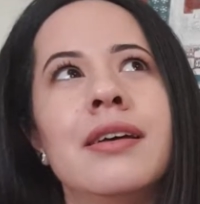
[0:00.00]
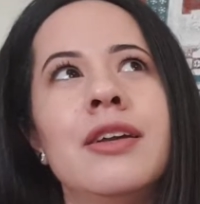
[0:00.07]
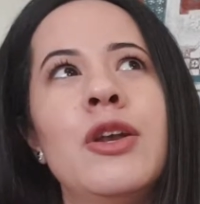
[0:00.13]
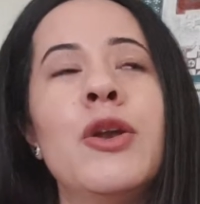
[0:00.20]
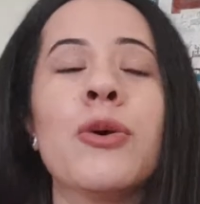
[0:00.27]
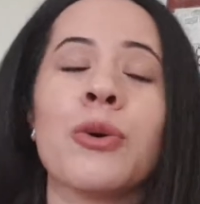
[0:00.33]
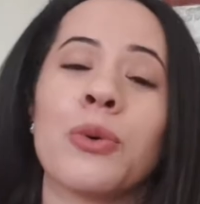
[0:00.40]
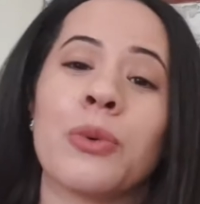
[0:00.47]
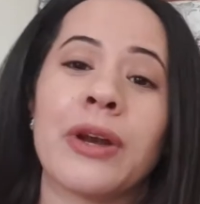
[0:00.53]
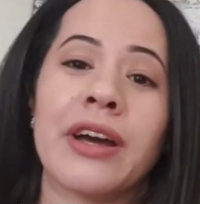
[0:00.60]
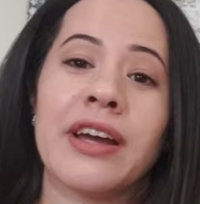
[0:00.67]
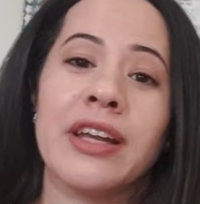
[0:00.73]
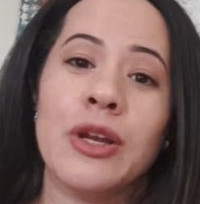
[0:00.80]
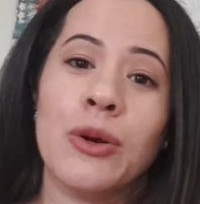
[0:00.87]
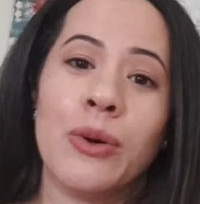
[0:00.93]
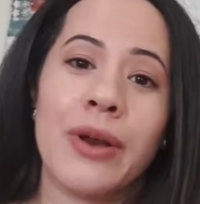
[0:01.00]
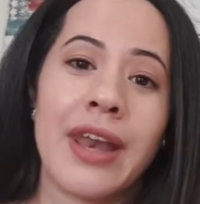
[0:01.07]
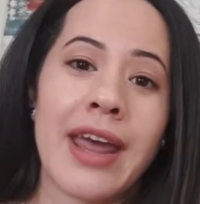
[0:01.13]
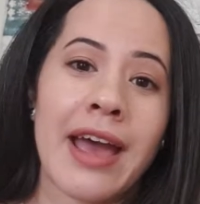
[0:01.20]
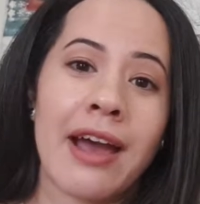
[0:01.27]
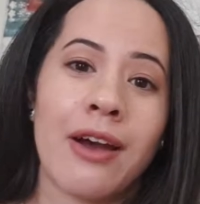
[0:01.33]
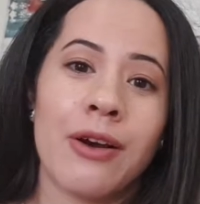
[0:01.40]
known what I know
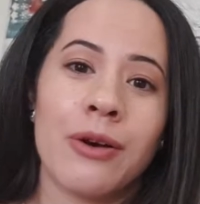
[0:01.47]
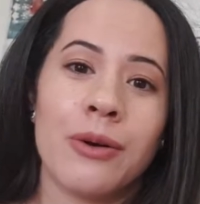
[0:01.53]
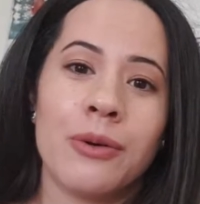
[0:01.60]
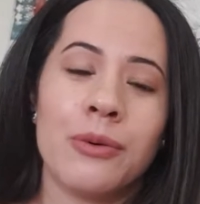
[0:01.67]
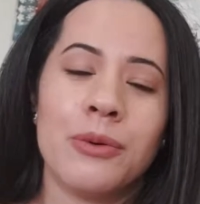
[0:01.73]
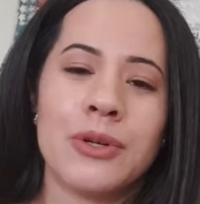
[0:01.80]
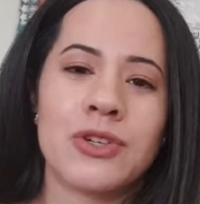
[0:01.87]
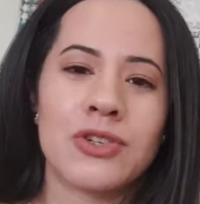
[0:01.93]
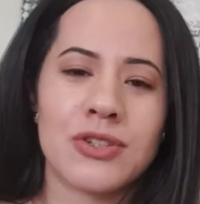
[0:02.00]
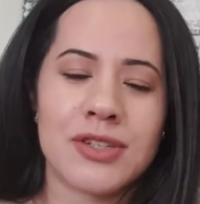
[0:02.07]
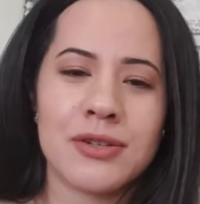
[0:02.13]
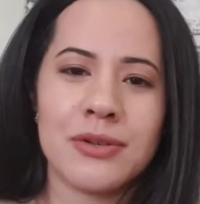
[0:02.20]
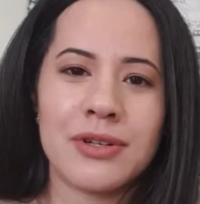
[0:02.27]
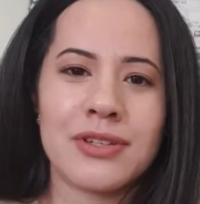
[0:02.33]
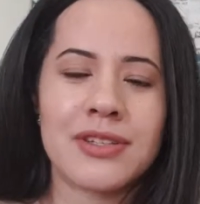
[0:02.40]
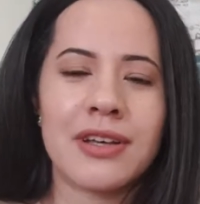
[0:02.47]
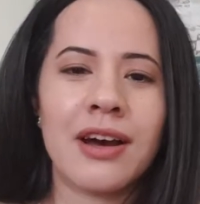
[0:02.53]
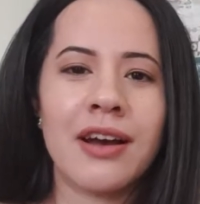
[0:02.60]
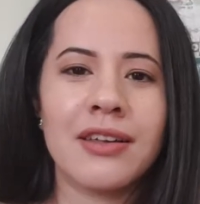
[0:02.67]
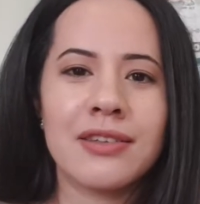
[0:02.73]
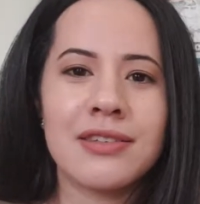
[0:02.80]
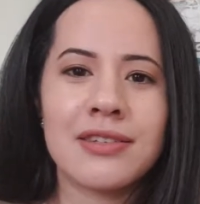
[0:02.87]
now, which is known as the
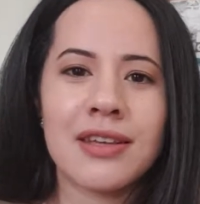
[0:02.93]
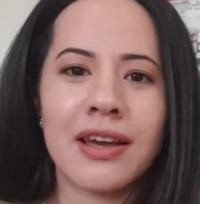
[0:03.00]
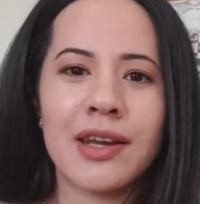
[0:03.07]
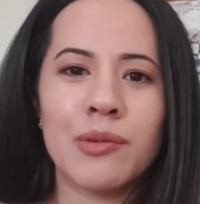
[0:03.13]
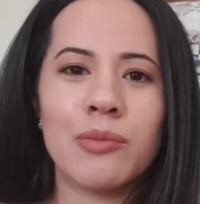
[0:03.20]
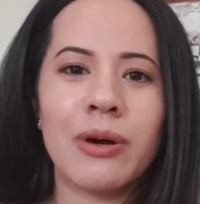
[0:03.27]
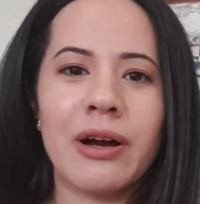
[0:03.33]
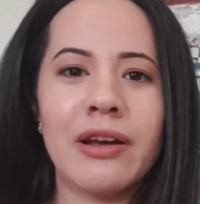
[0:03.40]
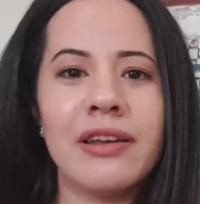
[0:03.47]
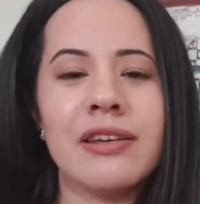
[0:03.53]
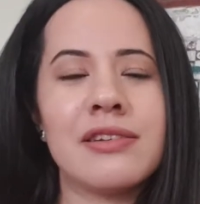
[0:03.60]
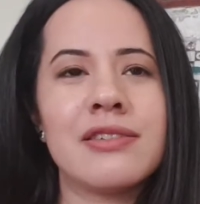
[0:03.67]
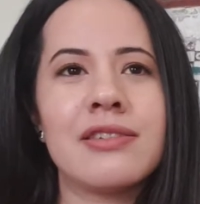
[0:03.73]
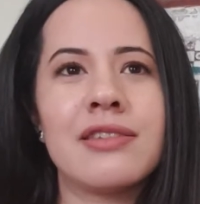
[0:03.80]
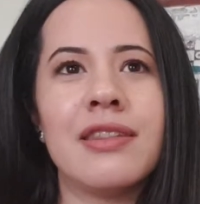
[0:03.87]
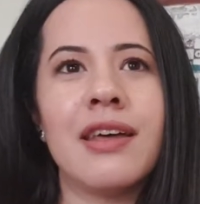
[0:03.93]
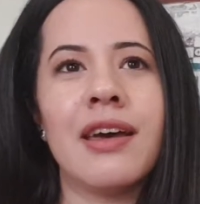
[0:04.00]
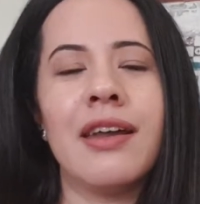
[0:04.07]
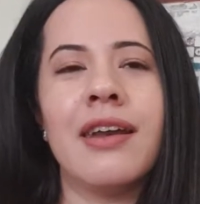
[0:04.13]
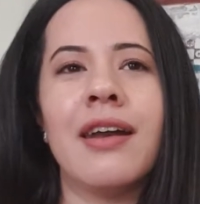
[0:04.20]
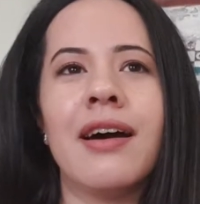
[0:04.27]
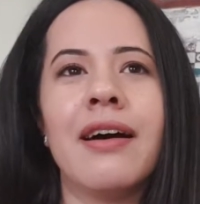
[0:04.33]
hindsight bias,
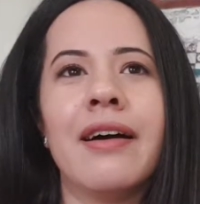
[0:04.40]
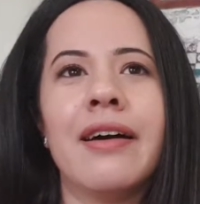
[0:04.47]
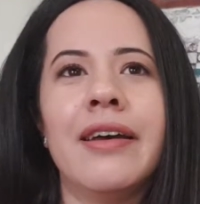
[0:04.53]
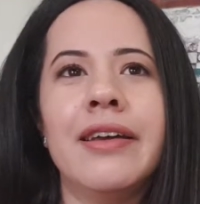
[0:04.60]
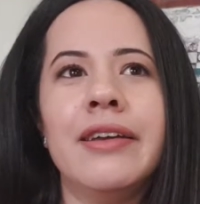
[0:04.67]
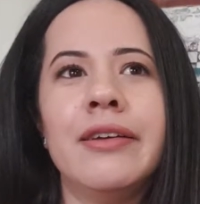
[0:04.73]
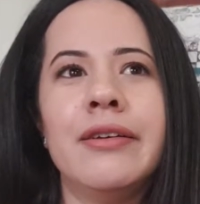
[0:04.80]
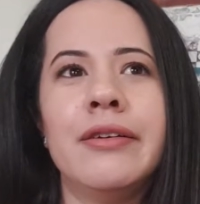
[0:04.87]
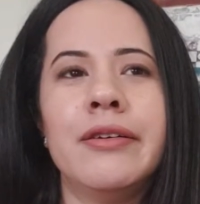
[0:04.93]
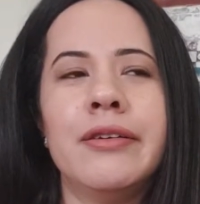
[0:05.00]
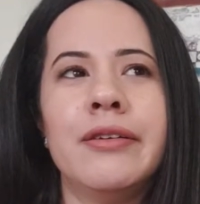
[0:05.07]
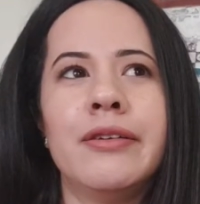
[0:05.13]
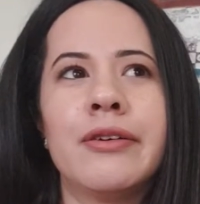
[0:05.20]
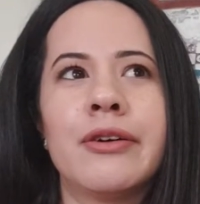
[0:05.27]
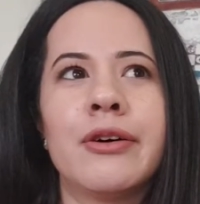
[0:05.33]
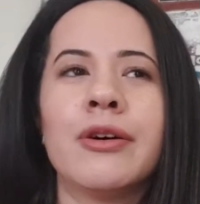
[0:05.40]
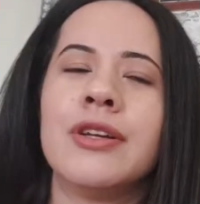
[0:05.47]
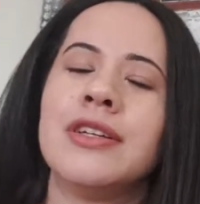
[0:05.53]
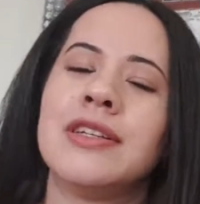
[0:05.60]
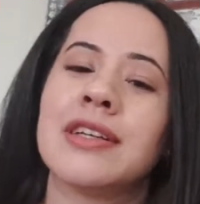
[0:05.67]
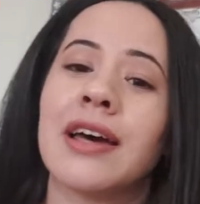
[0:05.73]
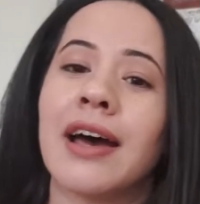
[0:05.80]
then I
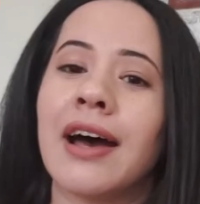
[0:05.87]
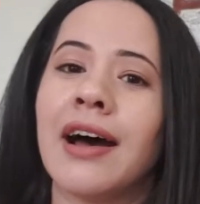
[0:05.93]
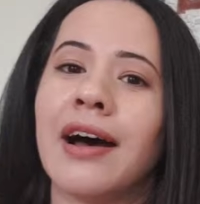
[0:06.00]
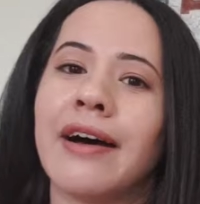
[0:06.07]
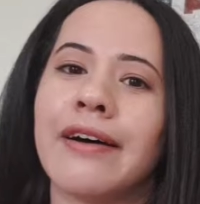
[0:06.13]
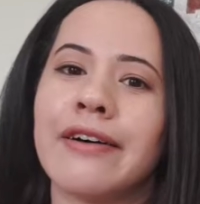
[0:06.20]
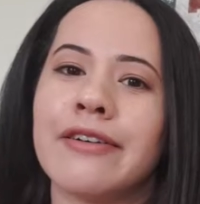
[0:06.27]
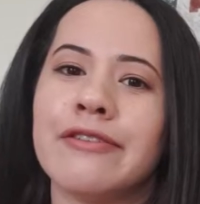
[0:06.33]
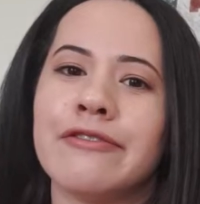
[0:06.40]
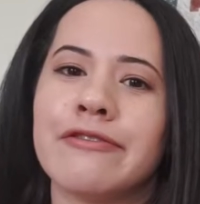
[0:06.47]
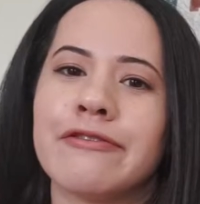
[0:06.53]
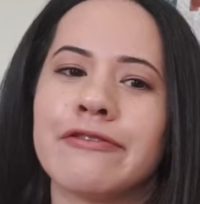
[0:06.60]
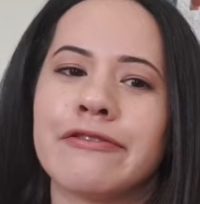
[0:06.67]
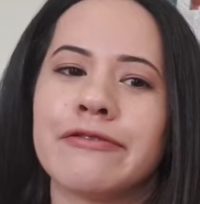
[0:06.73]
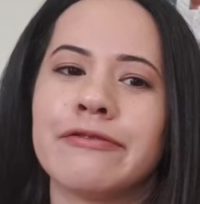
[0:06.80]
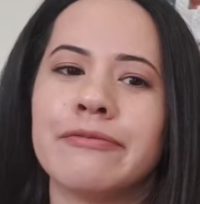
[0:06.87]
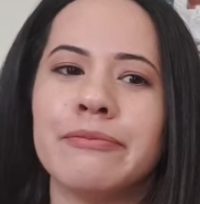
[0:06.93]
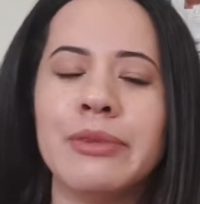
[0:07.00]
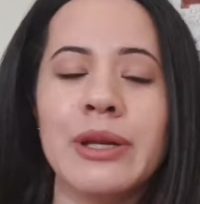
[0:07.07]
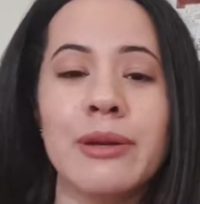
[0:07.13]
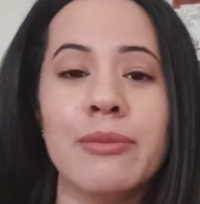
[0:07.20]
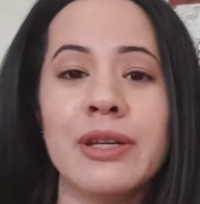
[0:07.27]
could have
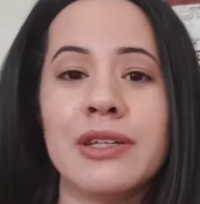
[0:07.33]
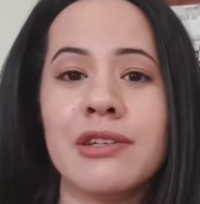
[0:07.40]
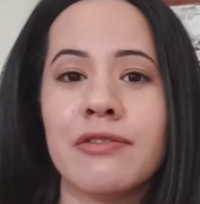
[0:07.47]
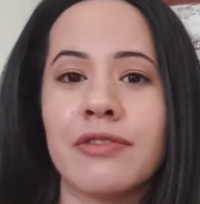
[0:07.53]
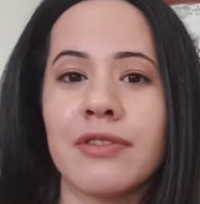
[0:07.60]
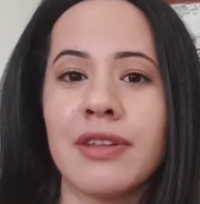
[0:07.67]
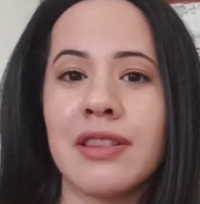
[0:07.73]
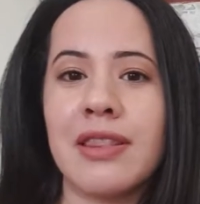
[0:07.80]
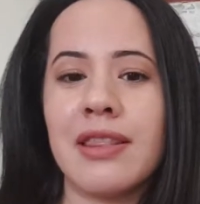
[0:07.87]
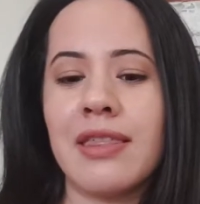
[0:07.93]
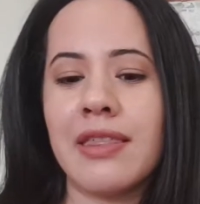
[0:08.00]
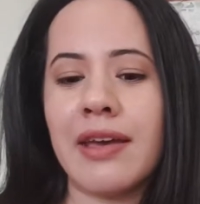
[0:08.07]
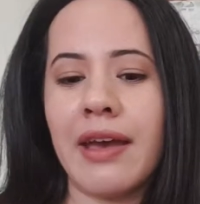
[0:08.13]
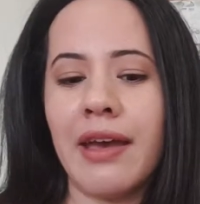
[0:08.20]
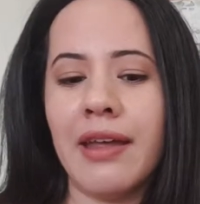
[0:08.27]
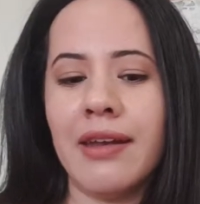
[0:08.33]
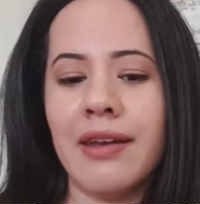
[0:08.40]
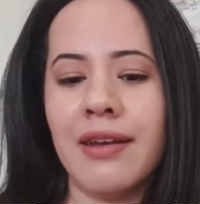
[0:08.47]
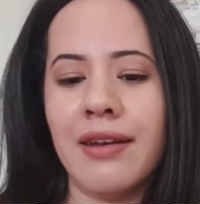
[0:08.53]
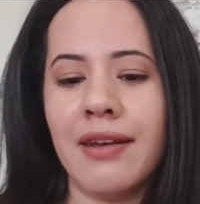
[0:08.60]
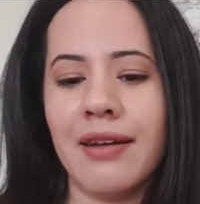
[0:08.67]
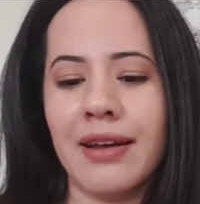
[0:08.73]
been a bit different
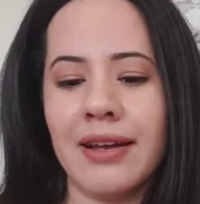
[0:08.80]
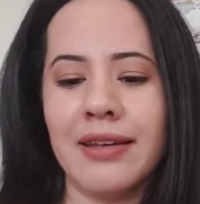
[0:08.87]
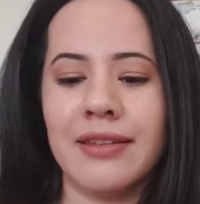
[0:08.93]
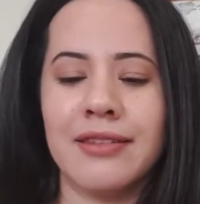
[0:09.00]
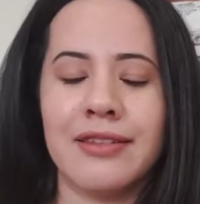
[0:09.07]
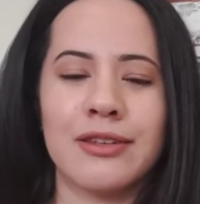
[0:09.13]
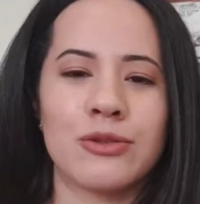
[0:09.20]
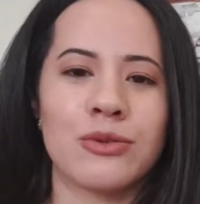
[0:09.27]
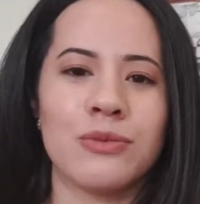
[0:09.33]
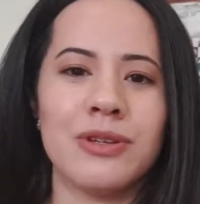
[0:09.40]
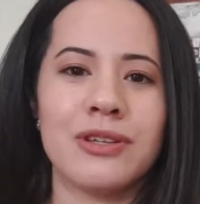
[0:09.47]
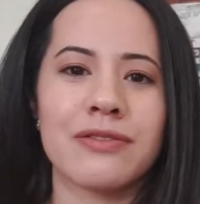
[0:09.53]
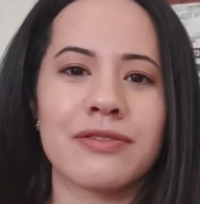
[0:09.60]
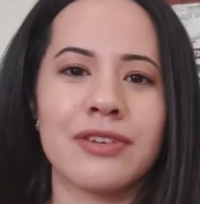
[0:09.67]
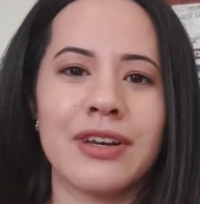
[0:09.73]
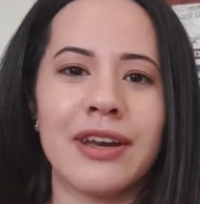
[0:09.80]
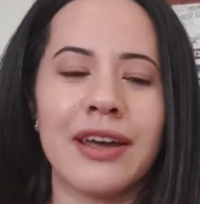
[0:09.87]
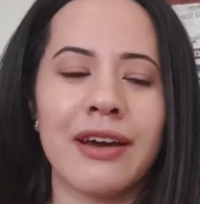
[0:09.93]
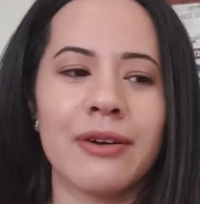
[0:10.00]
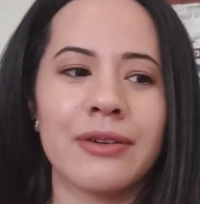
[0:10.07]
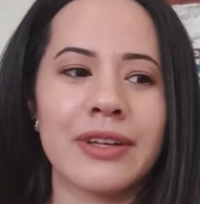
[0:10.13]
then and things would be different now.